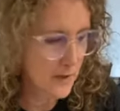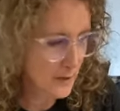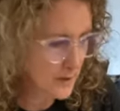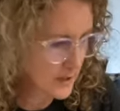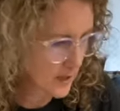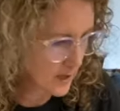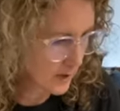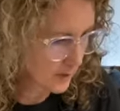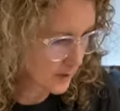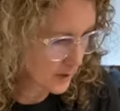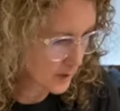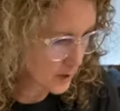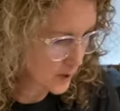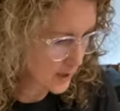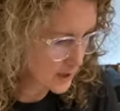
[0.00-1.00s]
those kind of
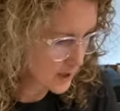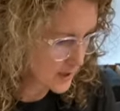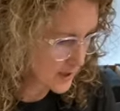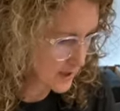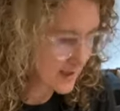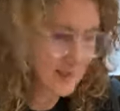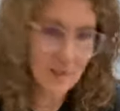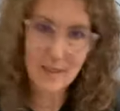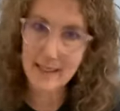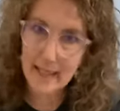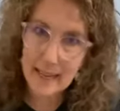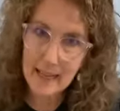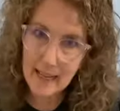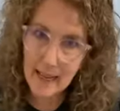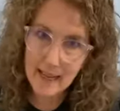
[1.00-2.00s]
little treasures, those little
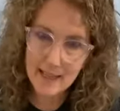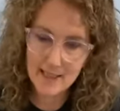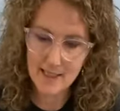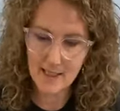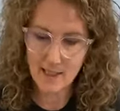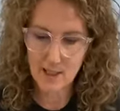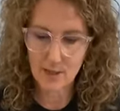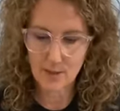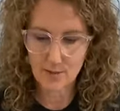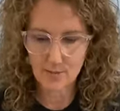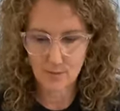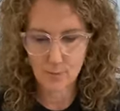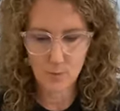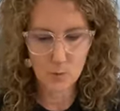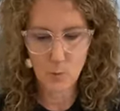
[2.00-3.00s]
knickknacks that you
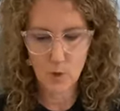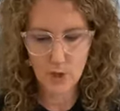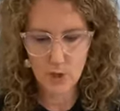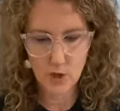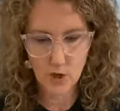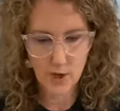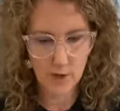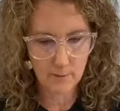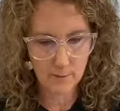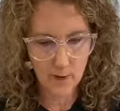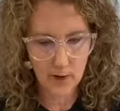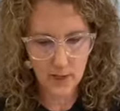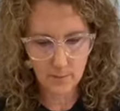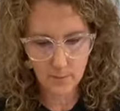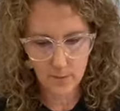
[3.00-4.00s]
want to try and
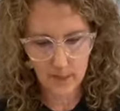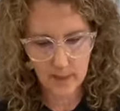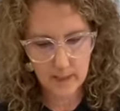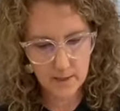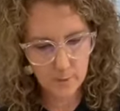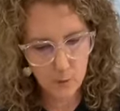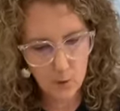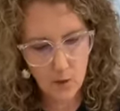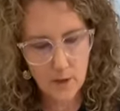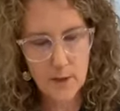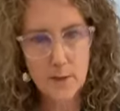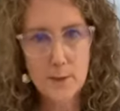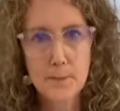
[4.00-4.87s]
find a place for.